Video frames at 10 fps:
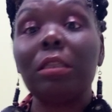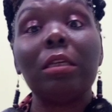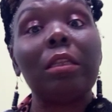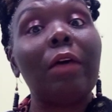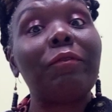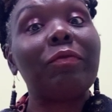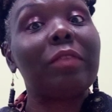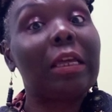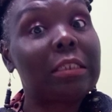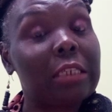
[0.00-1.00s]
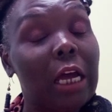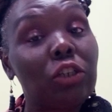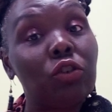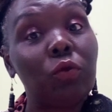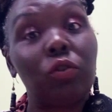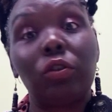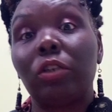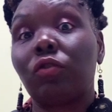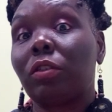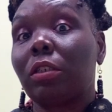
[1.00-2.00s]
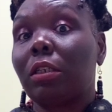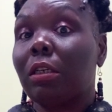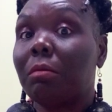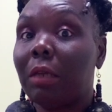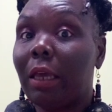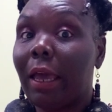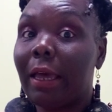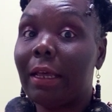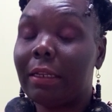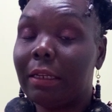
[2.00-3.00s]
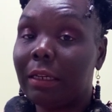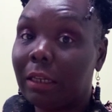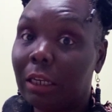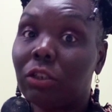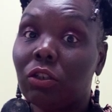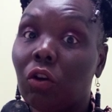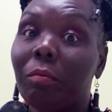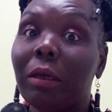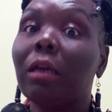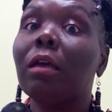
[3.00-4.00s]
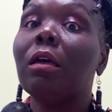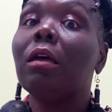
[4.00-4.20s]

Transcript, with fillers: And then that that's not you and you're interested in me and getting to know me